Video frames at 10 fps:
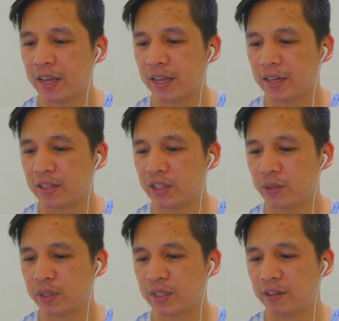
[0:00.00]
And
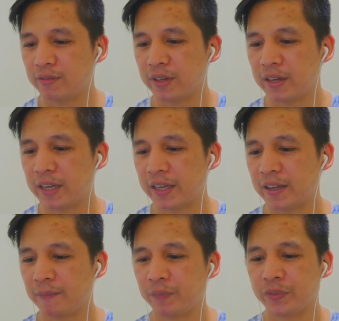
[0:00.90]
she was even, like,
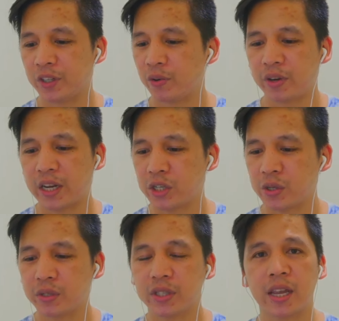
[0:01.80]

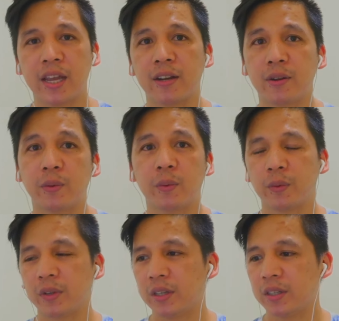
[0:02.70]
courageous and,
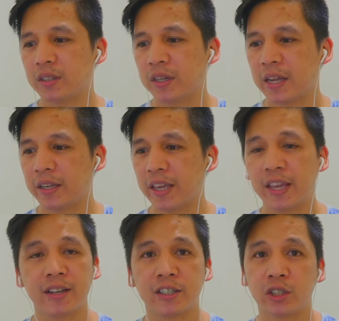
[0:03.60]
like,
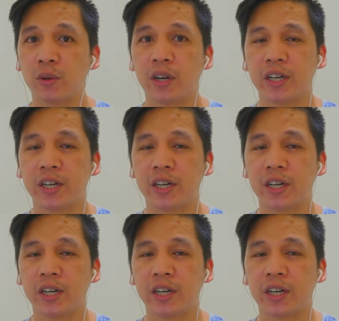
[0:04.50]
eager to